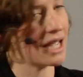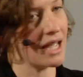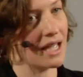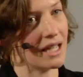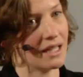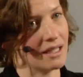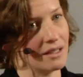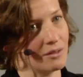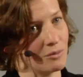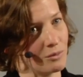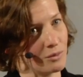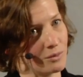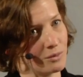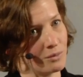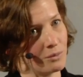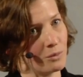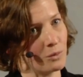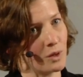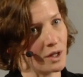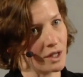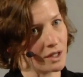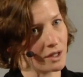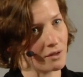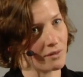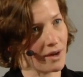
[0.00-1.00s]
and
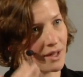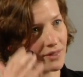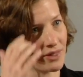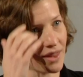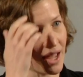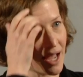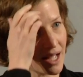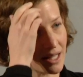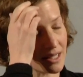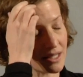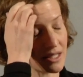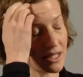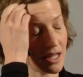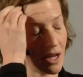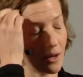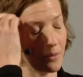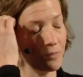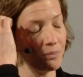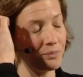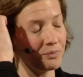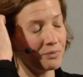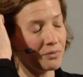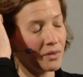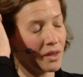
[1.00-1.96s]
work around that. So